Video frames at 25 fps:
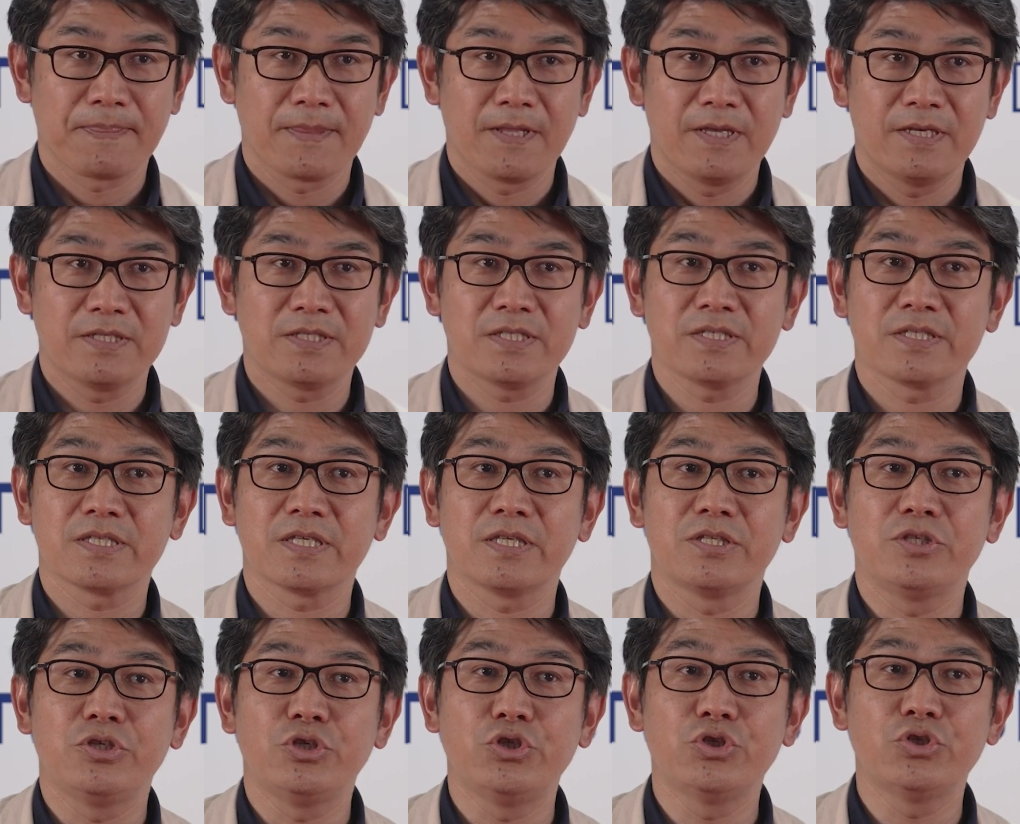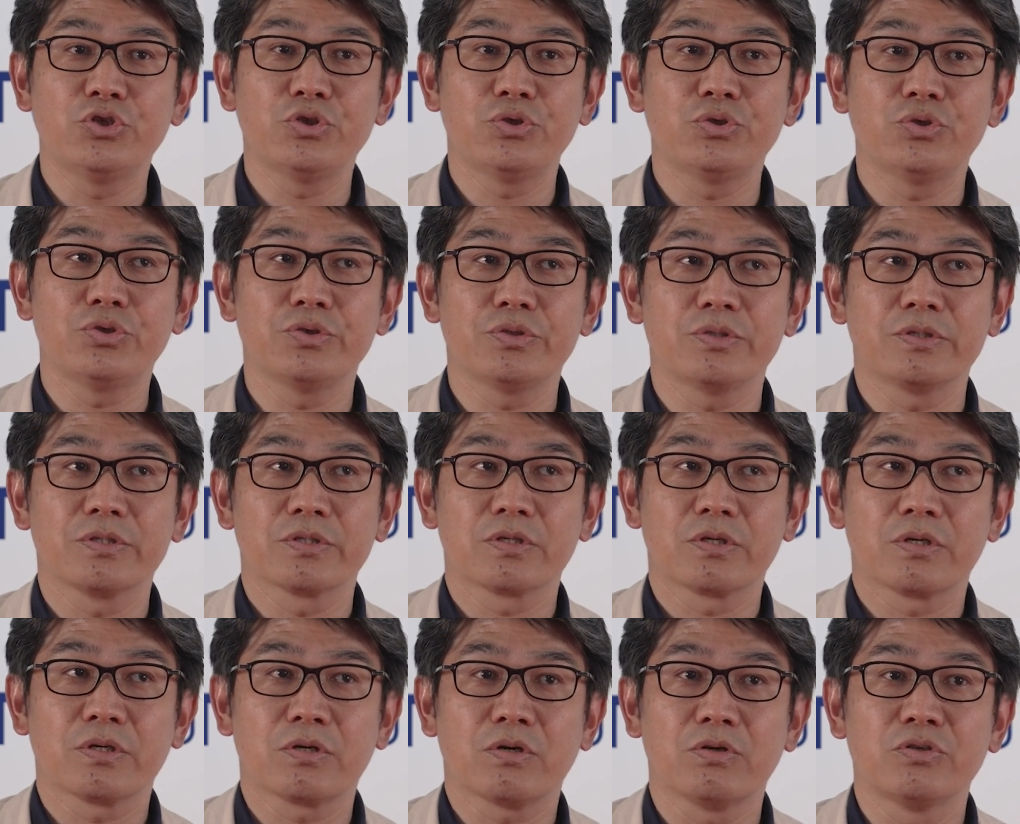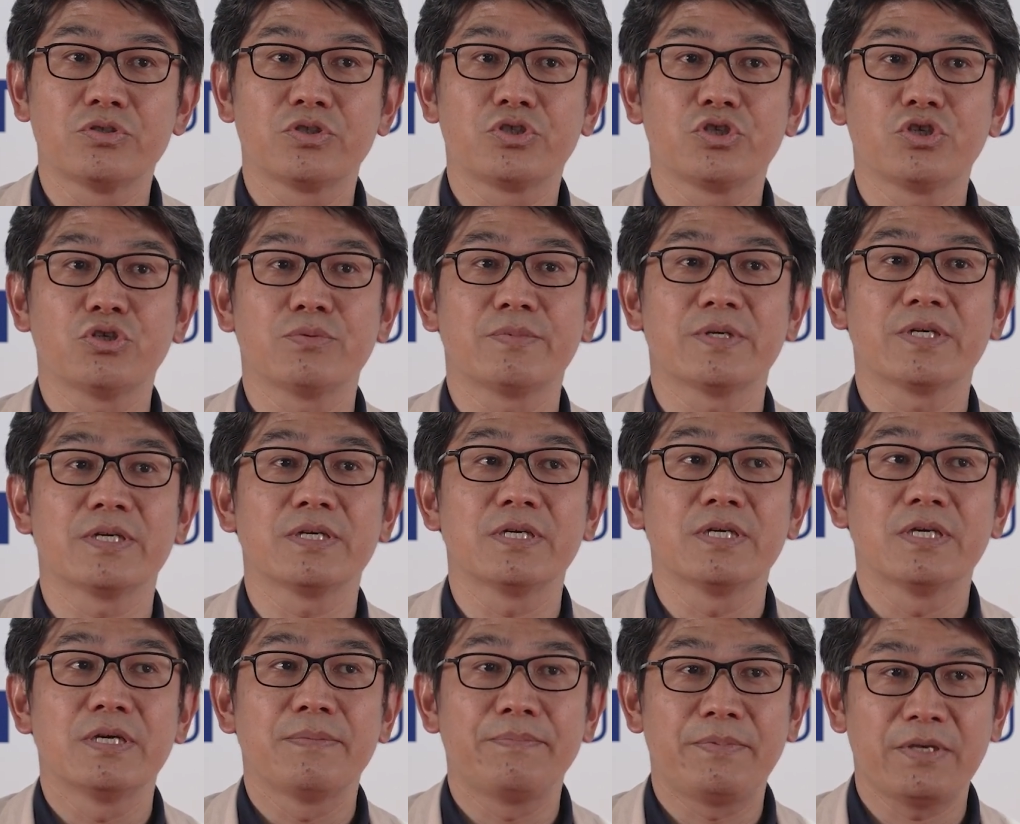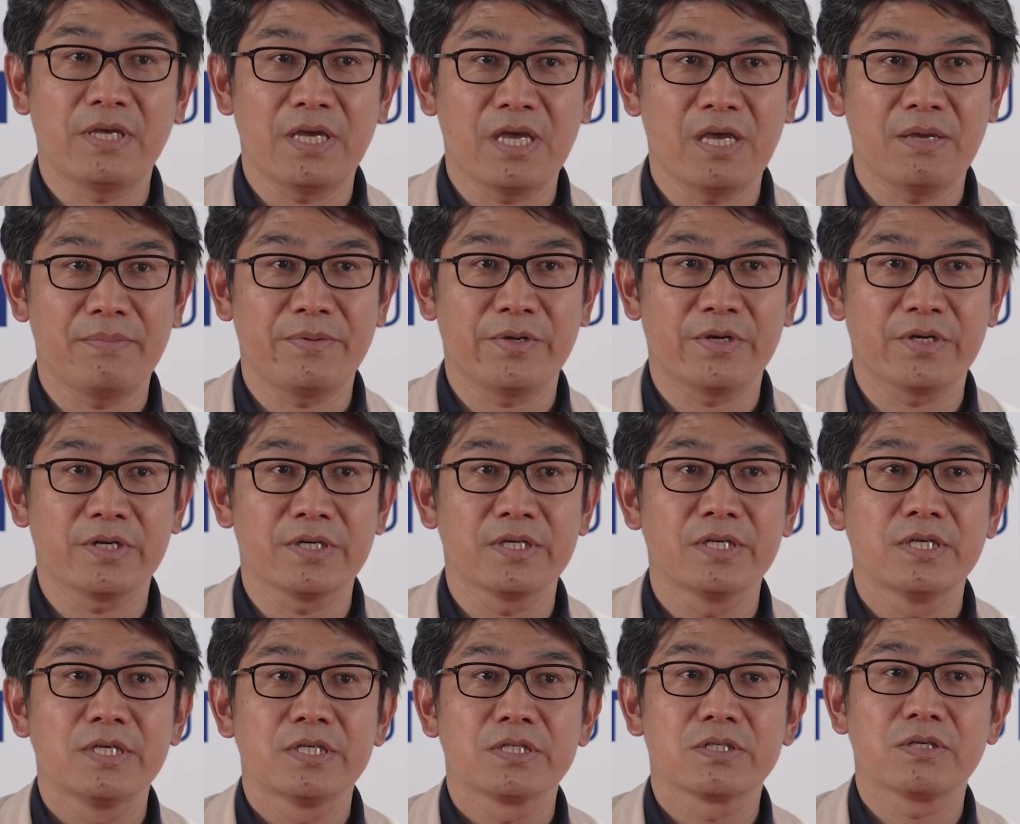This is a new consumer behavior.